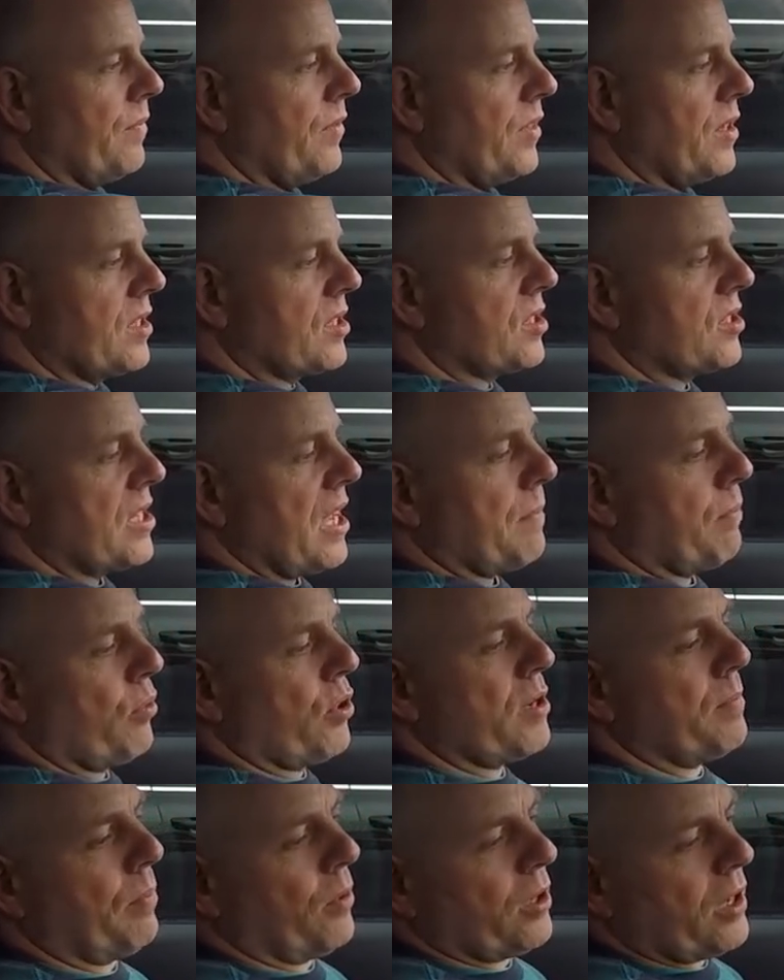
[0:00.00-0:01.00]
this is a
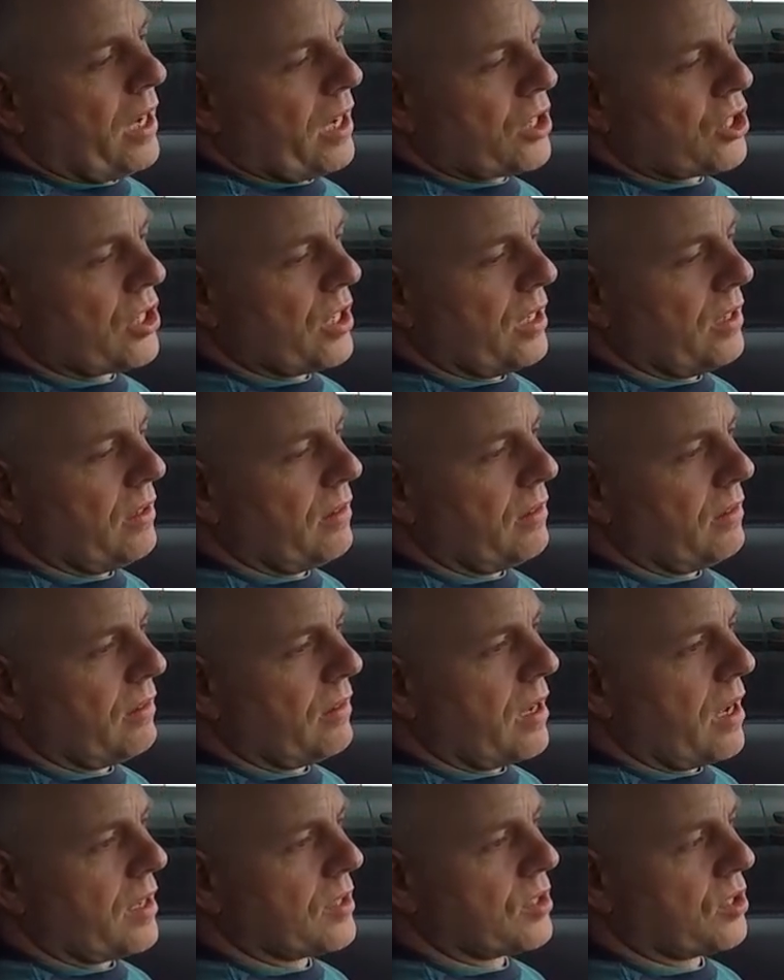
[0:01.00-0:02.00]
pre-production
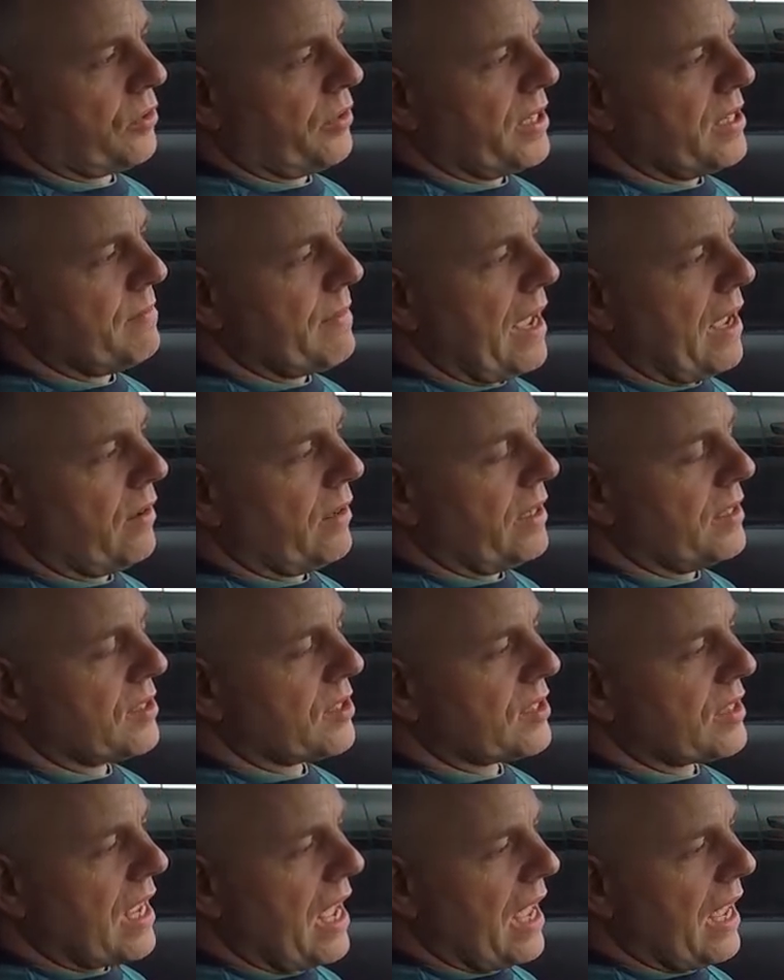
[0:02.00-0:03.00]
screen mount in
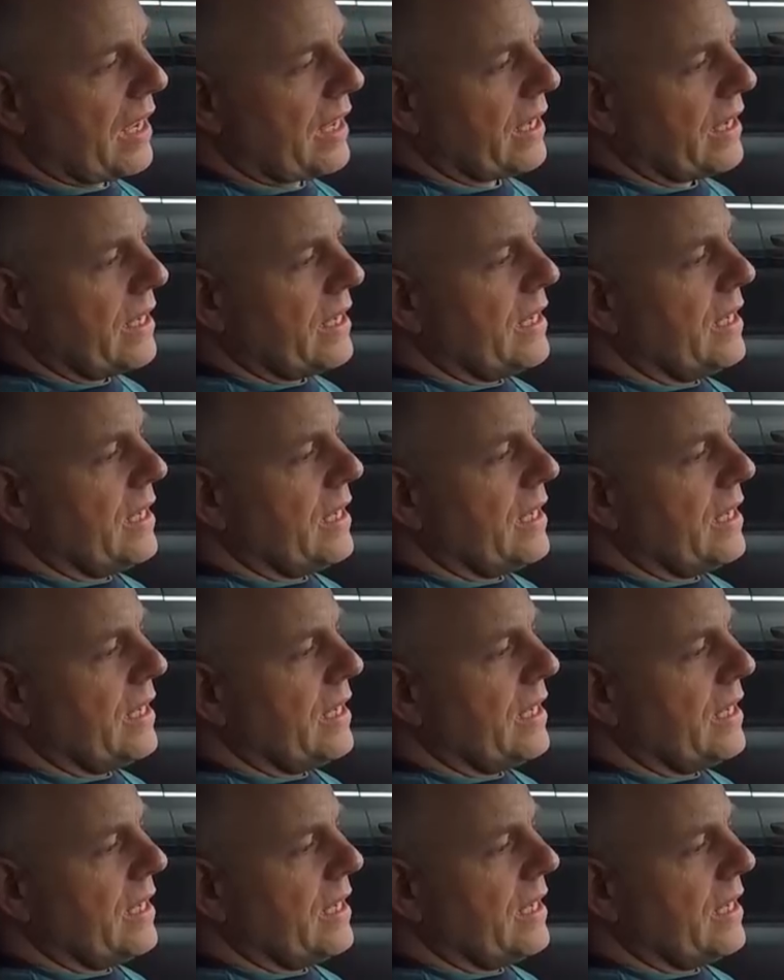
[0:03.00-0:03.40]
stock.